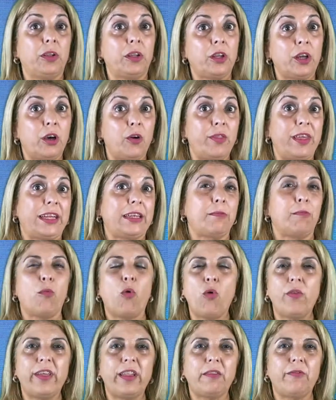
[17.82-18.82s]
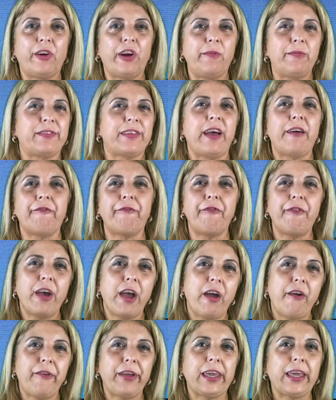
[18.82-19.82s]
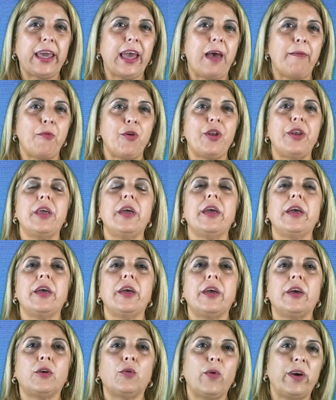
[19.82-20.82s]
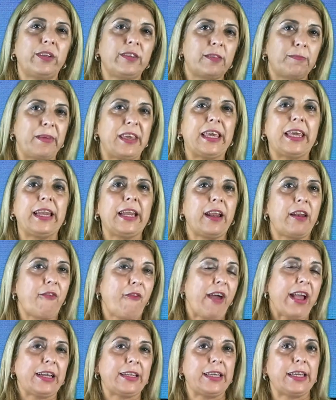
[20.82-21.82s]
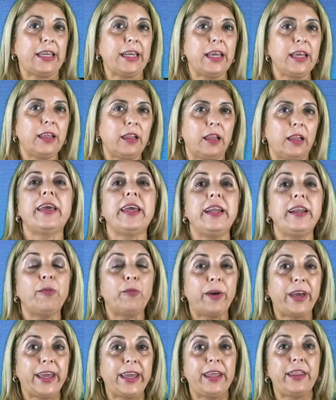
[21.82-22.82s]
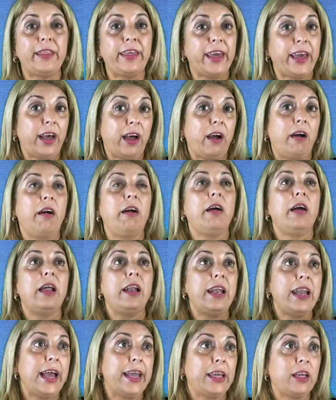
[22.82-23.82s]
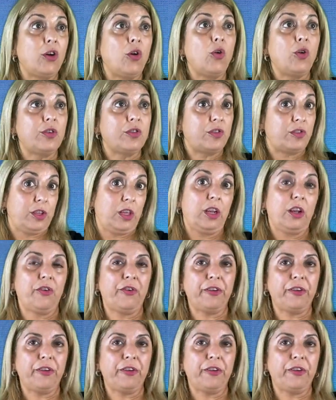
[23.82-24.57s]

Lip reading: know that Modal Verbs are very common when speaking and writing in English. In a way, they are like auxiliary